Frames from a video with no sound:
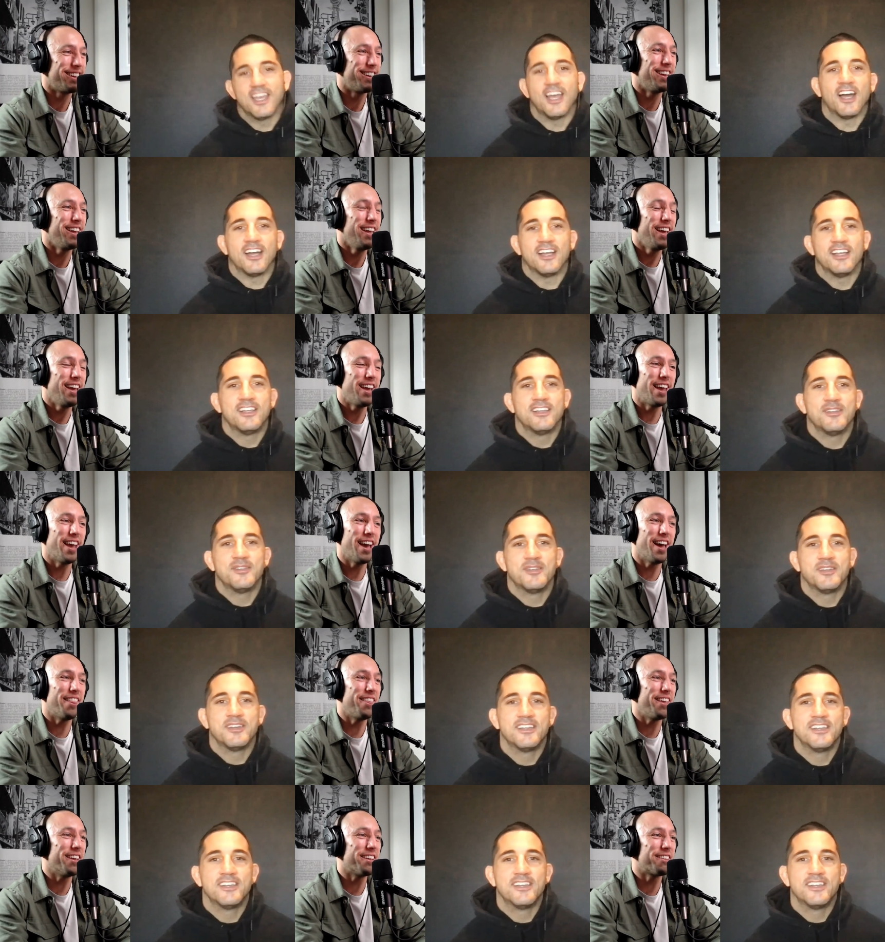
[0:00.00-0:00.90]
Speaker 1: Yeah.
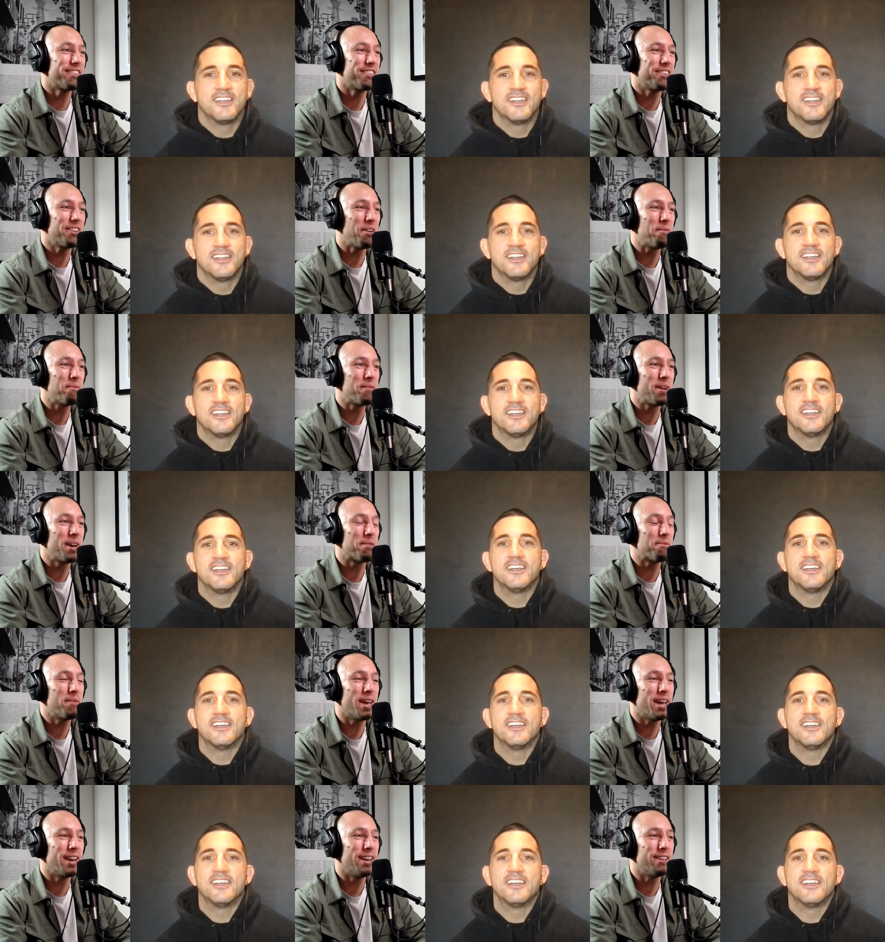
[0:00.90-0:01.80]
Yeah, the assault
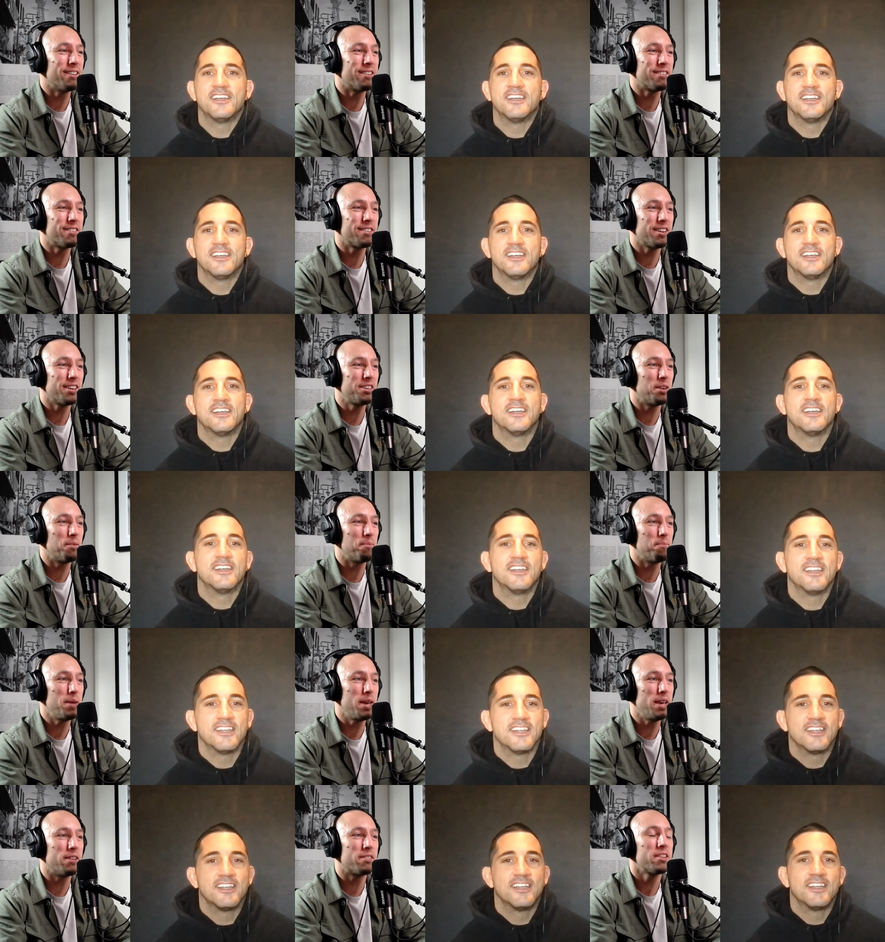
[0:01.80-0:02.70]
bike man is such a
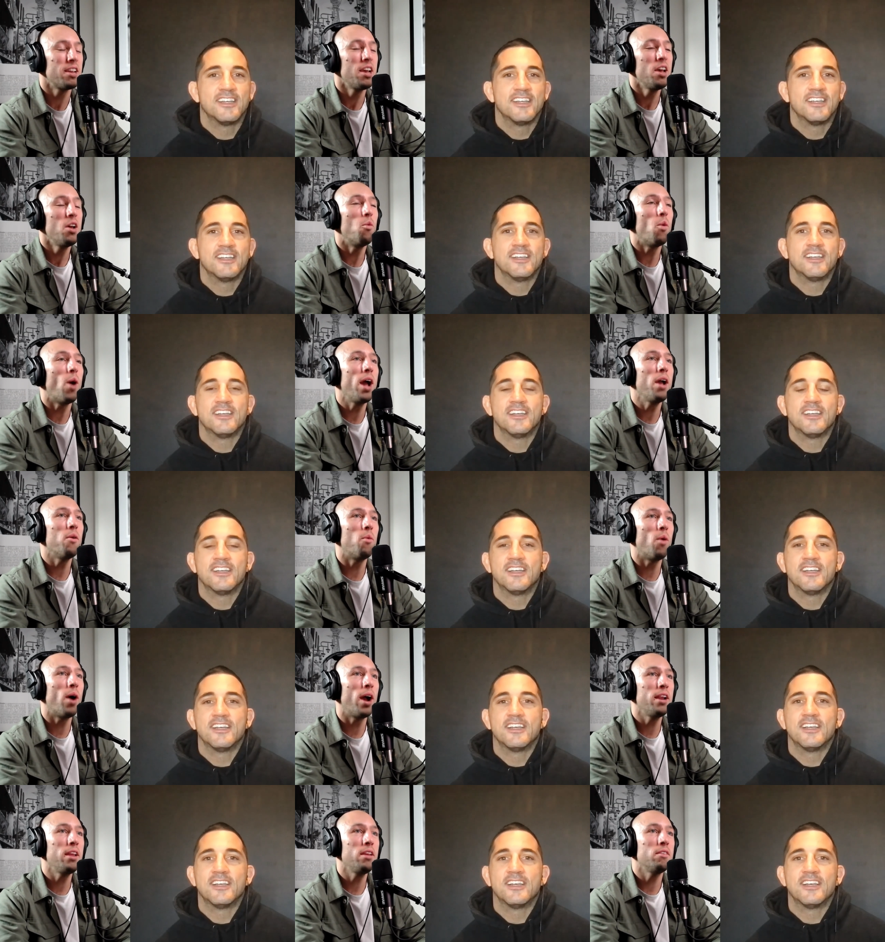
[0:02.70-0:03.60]
beast. Why
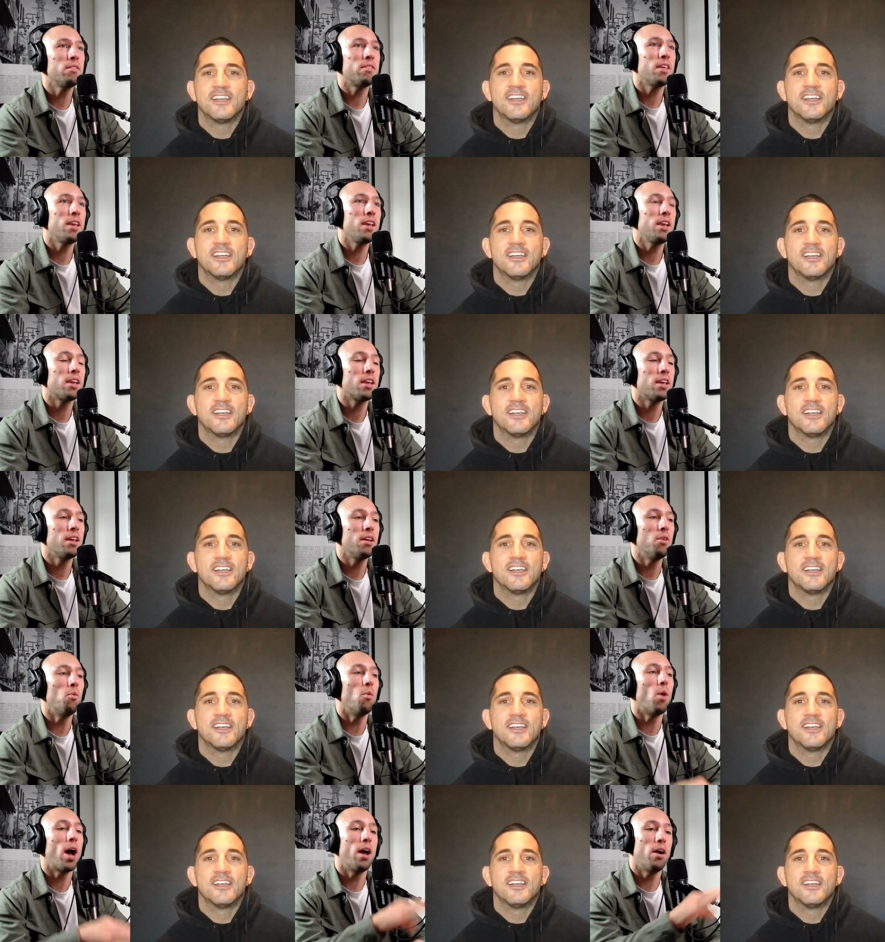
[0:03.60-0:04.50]
why do you think
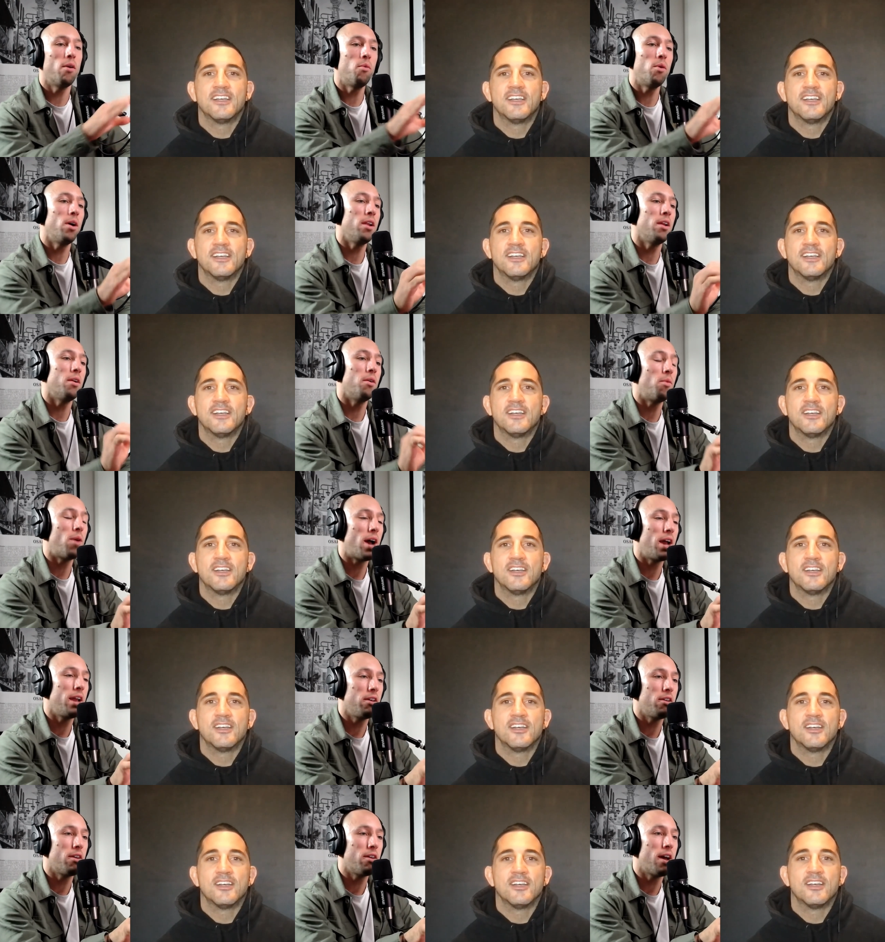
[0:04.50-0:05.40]
why why
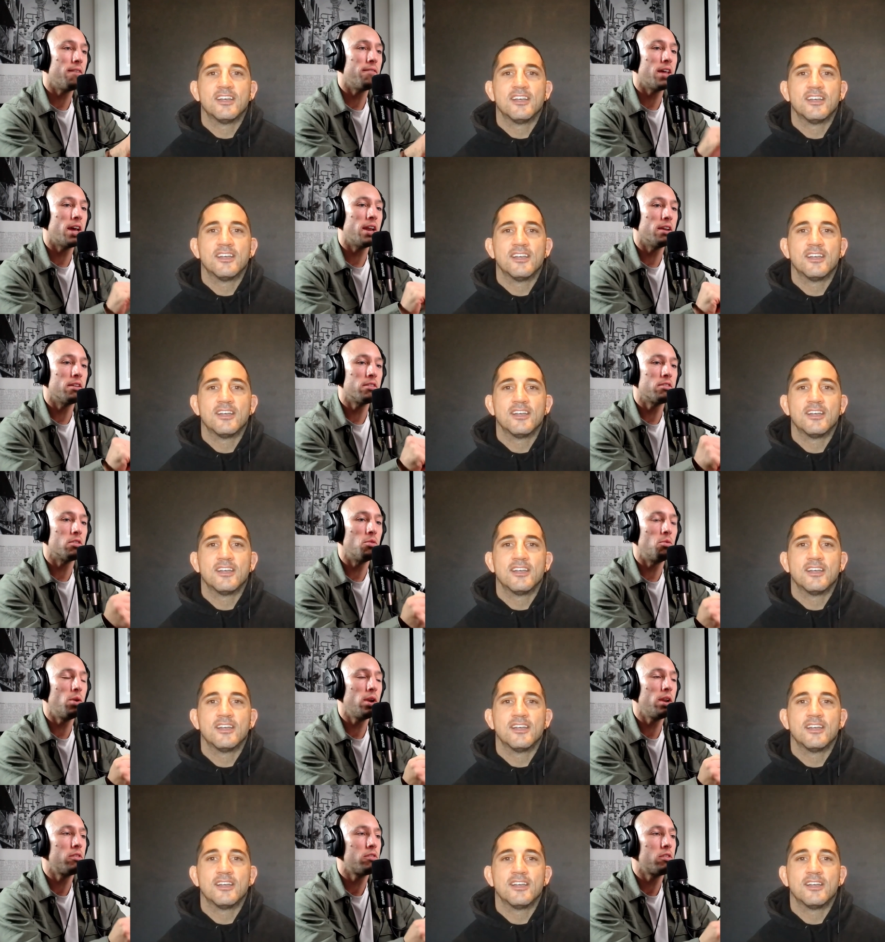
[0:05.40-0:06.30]
why do you have that answer?
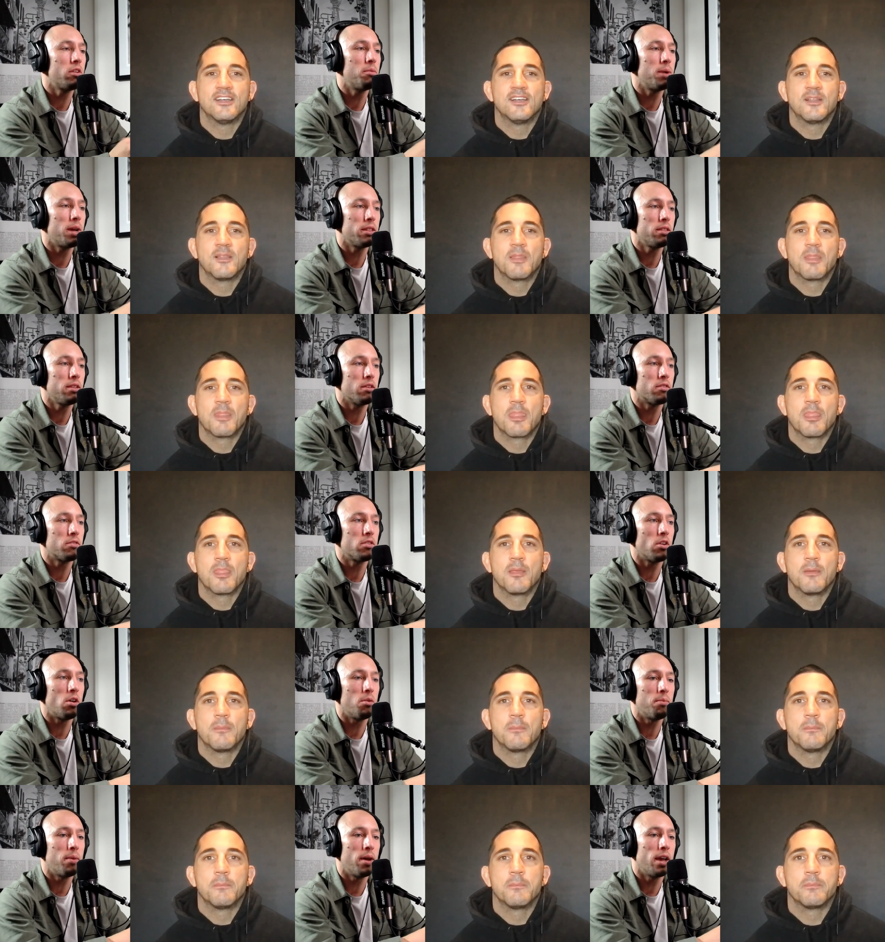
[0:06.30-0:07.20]
What is it about the
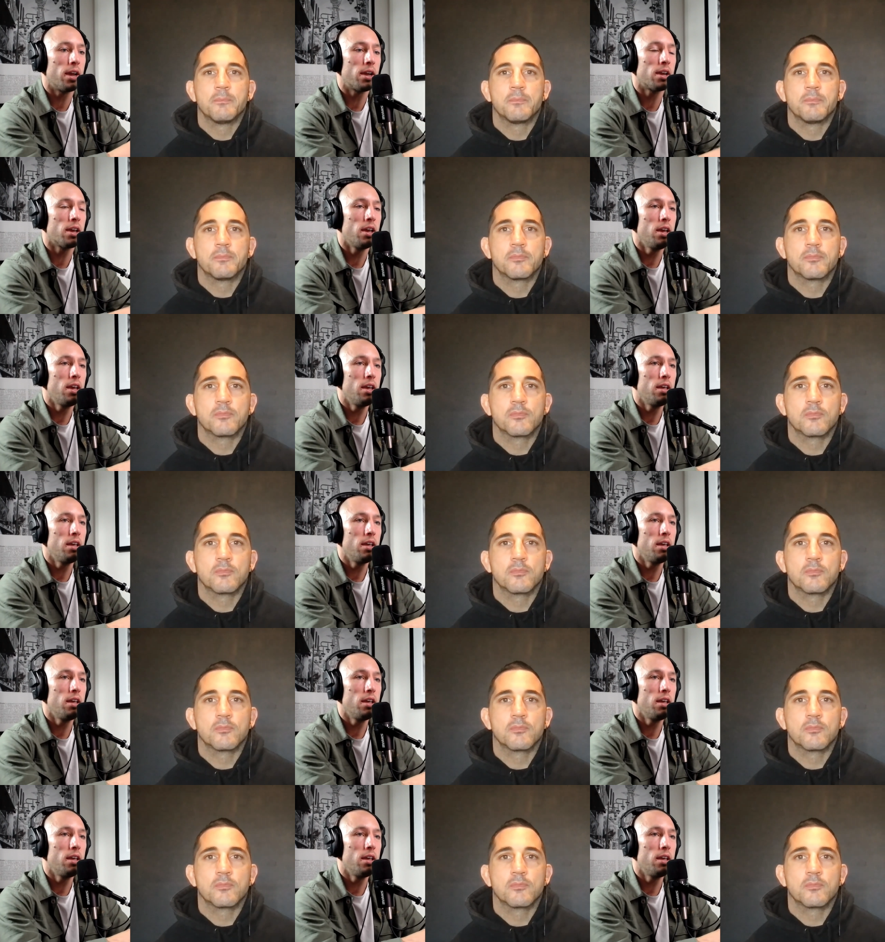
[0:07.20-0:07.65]
assault bike